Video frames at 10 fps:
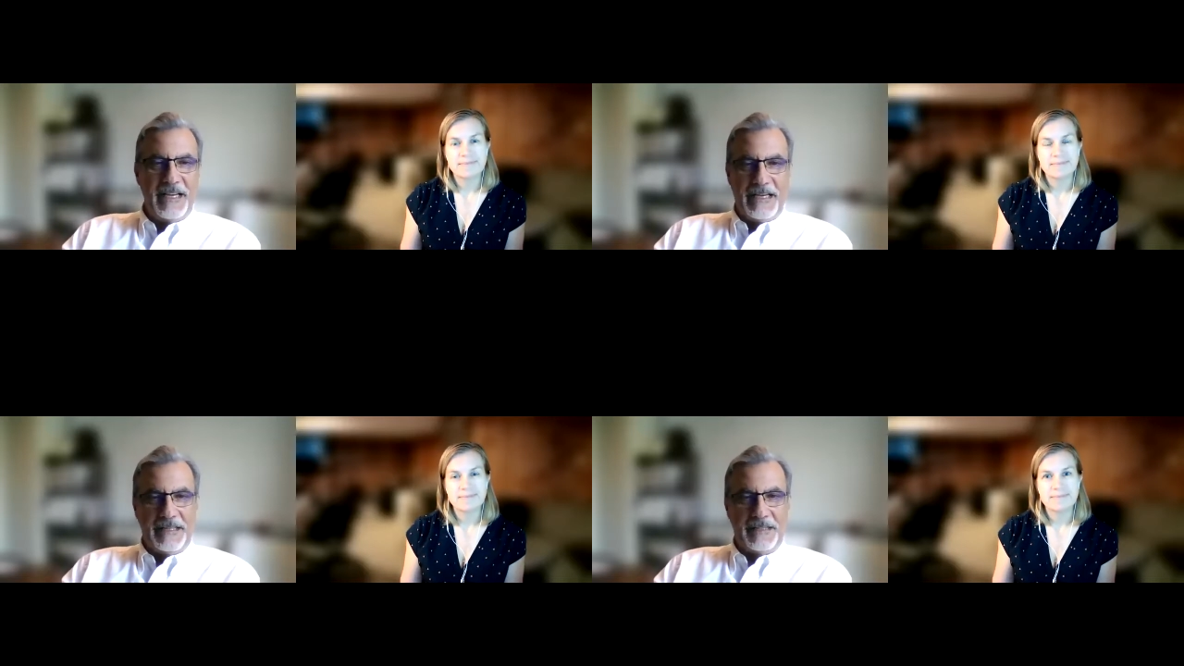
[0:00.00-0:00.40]

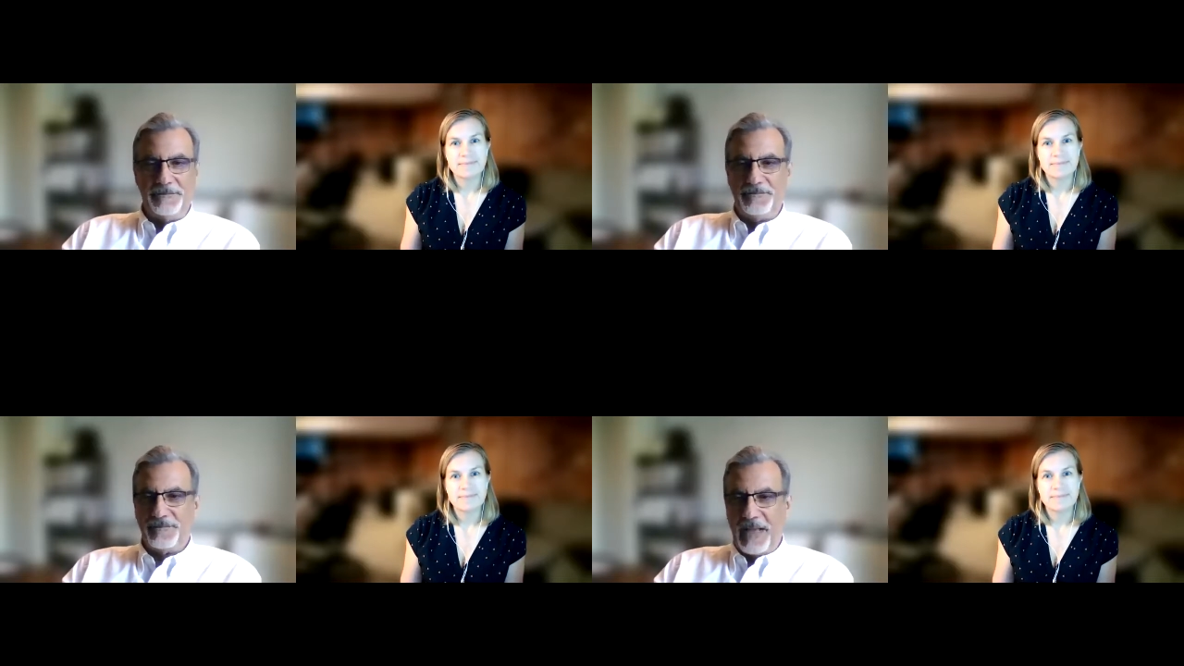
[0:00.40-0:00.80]

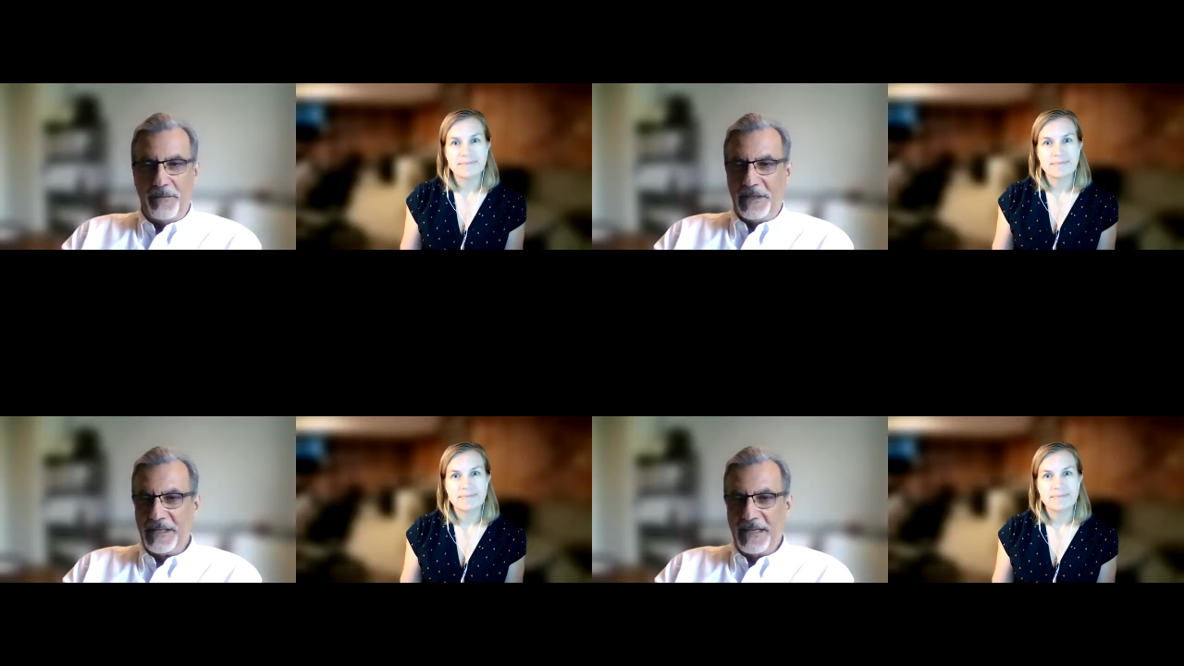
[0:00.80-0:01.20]
Speaker 1: Um,
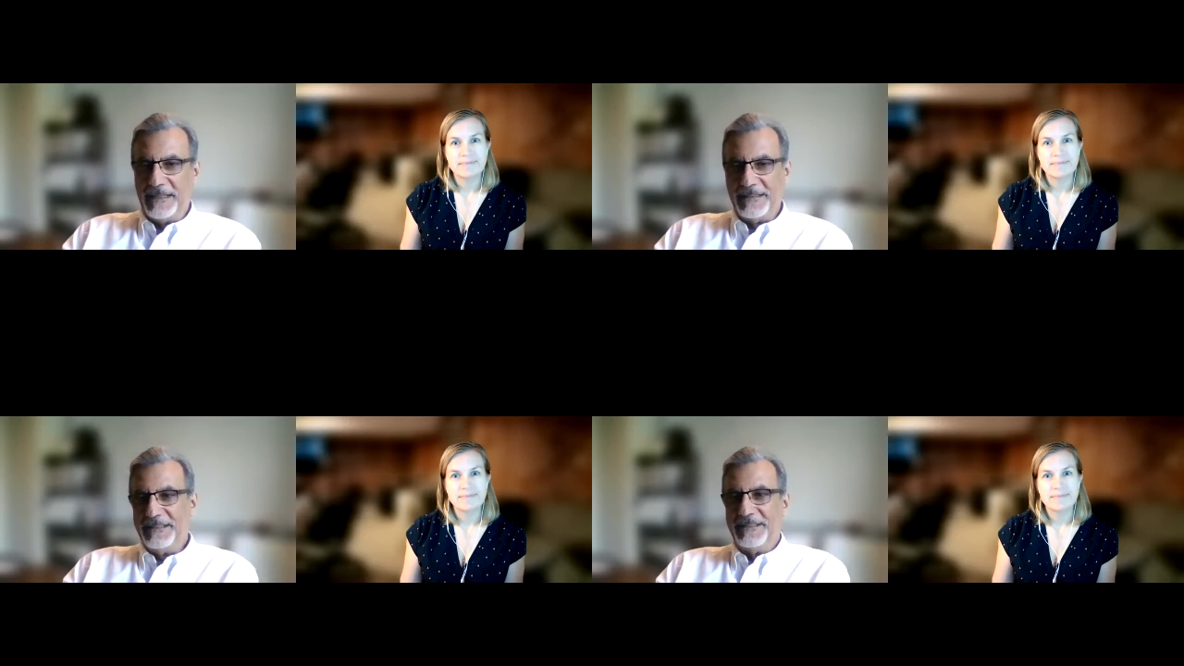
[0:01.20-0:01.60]
I'm
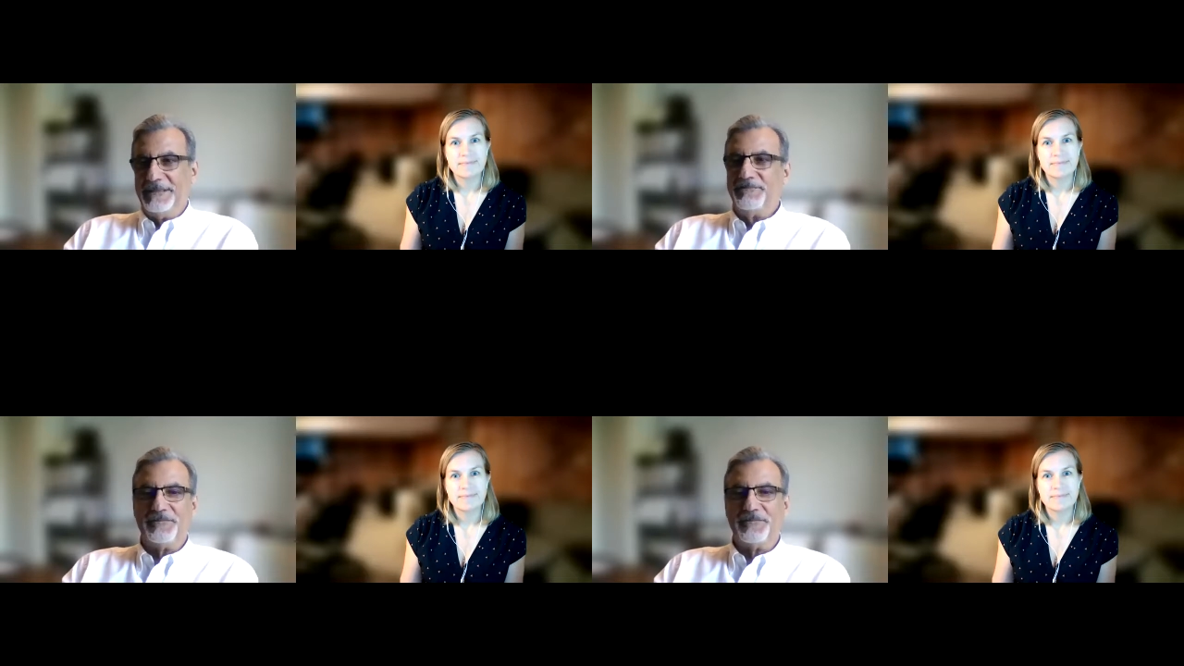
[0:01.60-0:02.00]
excited,
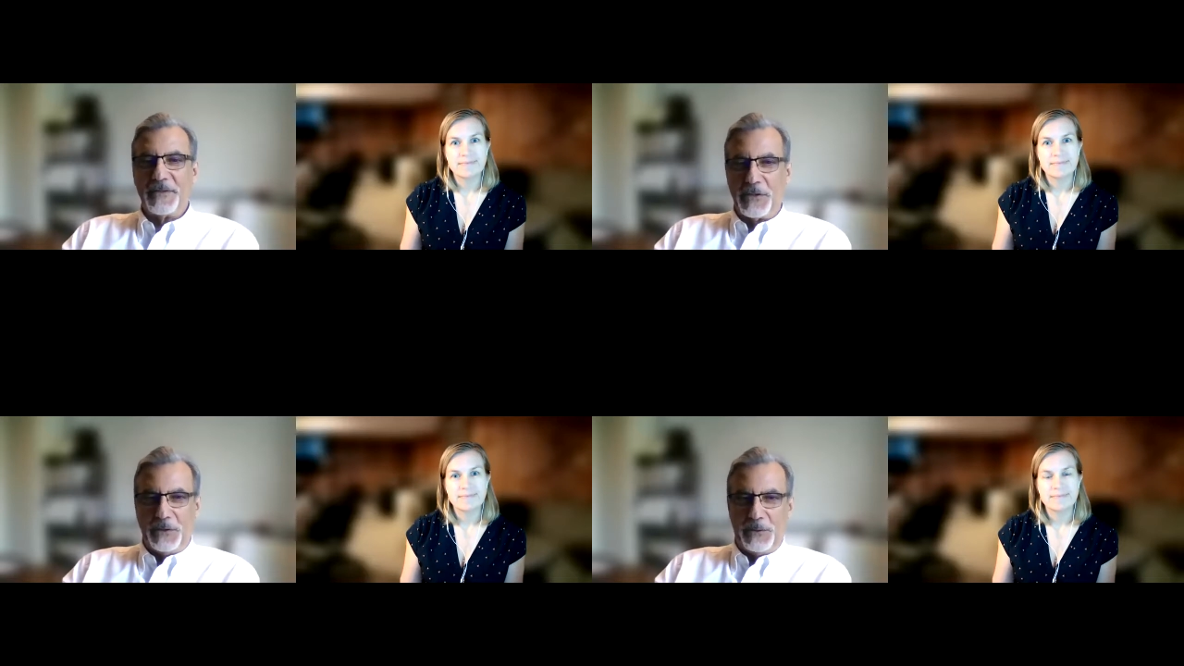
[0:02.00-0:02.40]

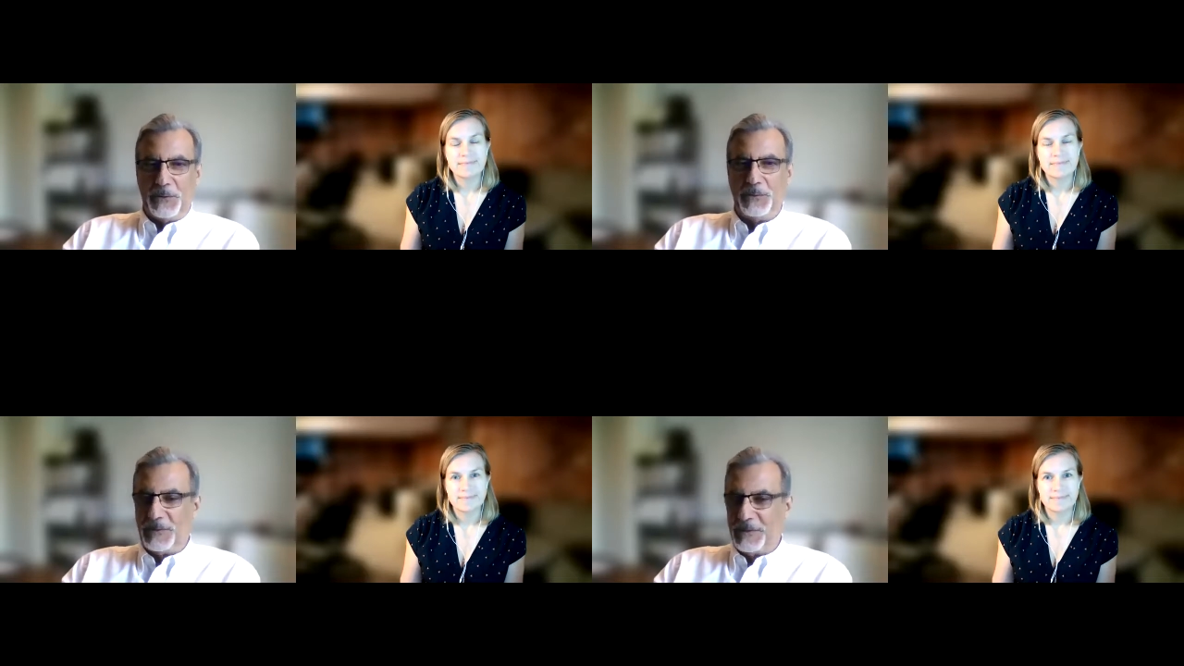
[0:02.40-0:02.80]

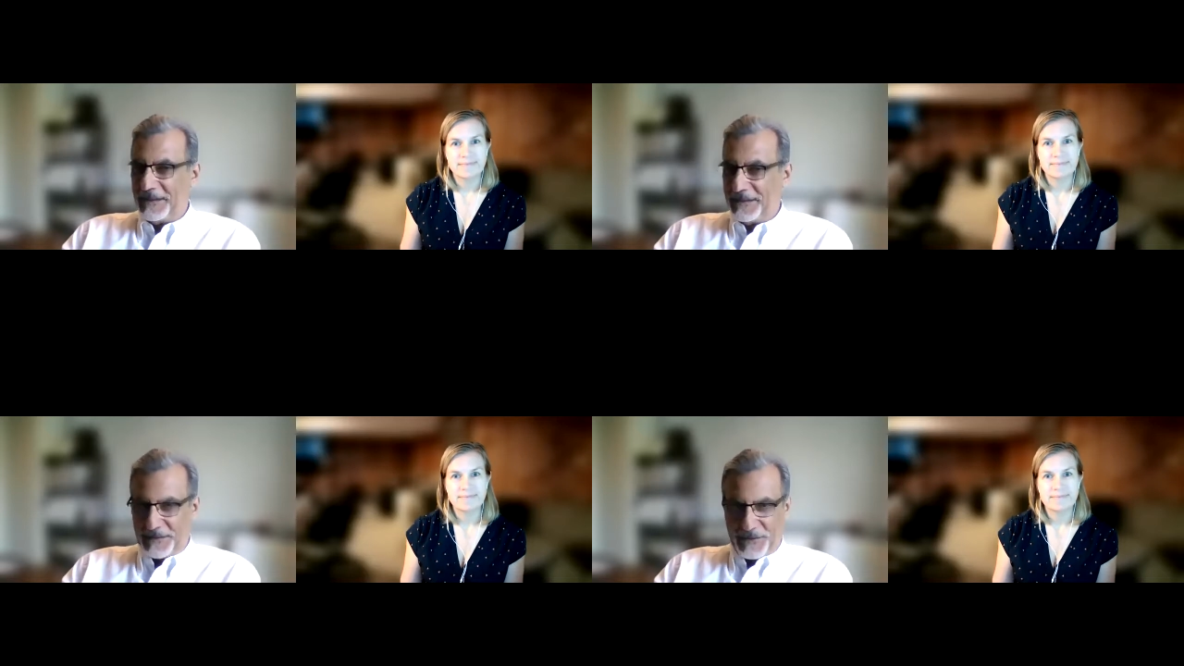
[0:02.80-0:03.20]
so
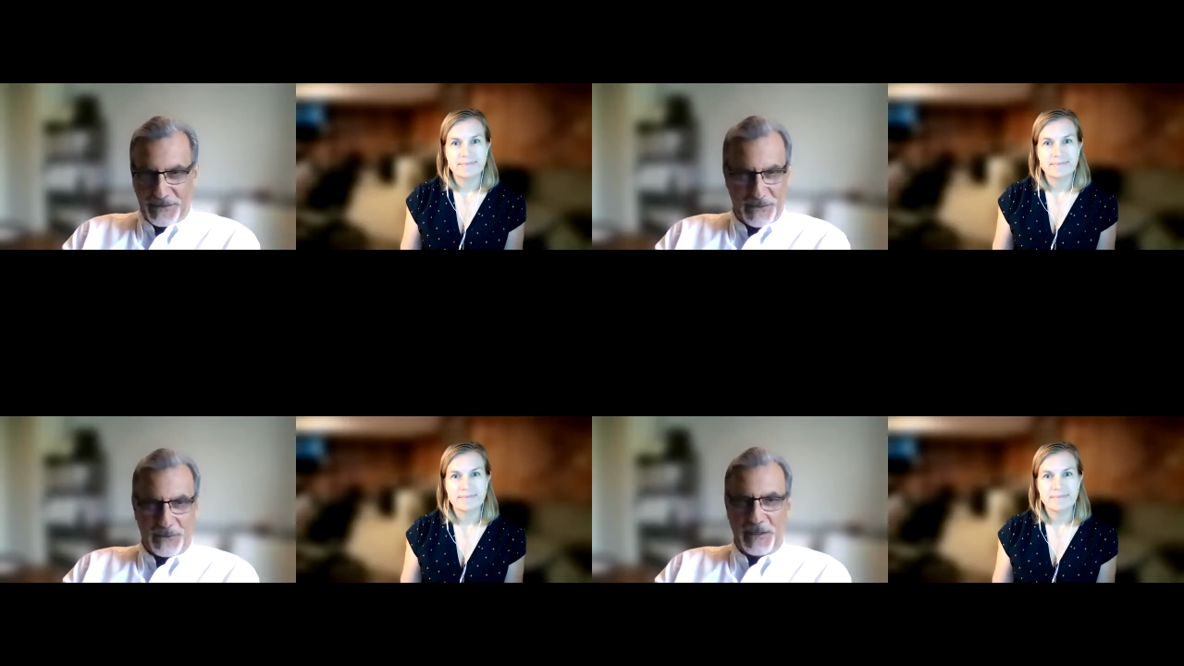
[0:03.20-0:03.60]

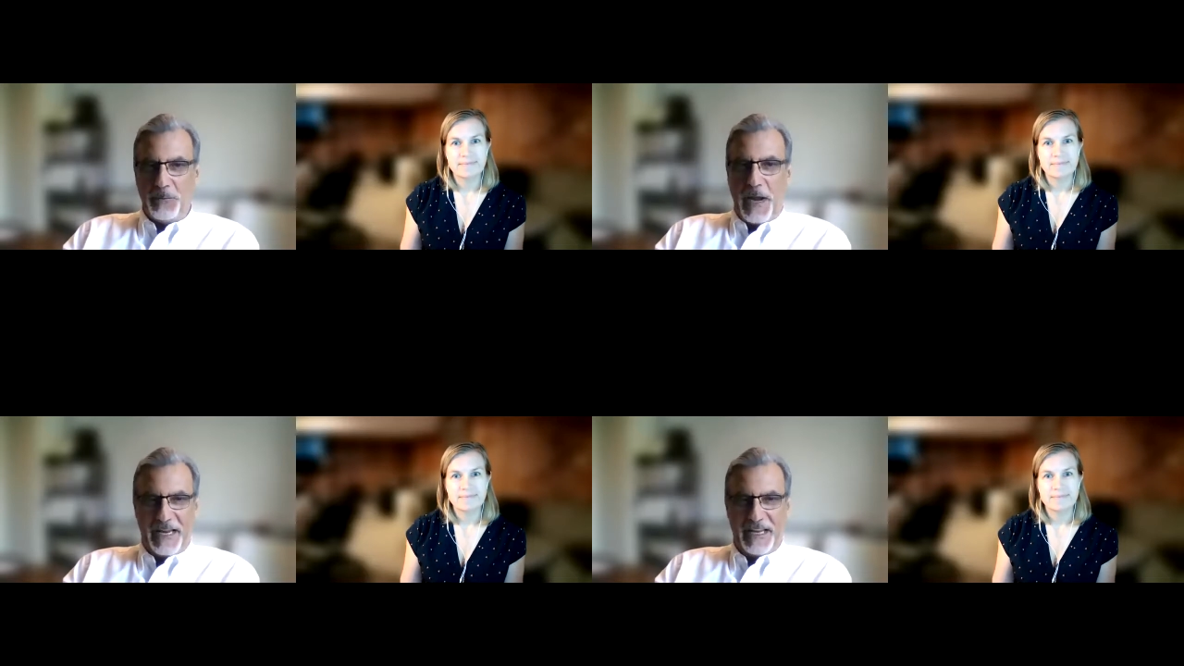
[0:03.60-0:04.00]
shoot
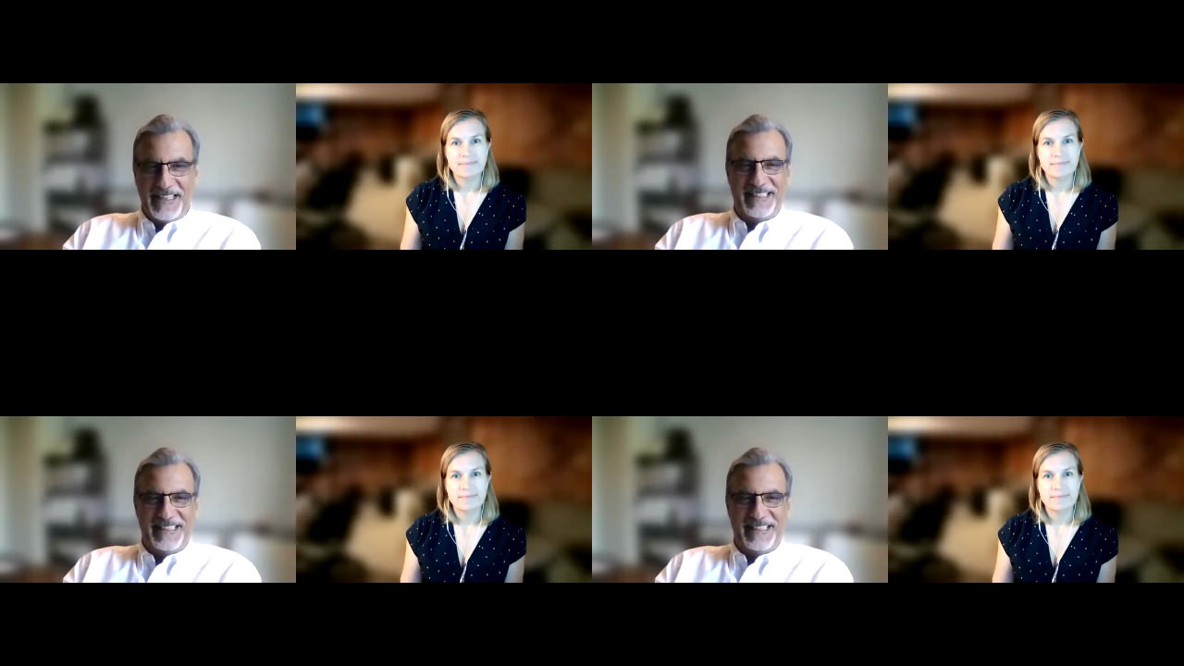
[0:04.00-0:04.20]
away.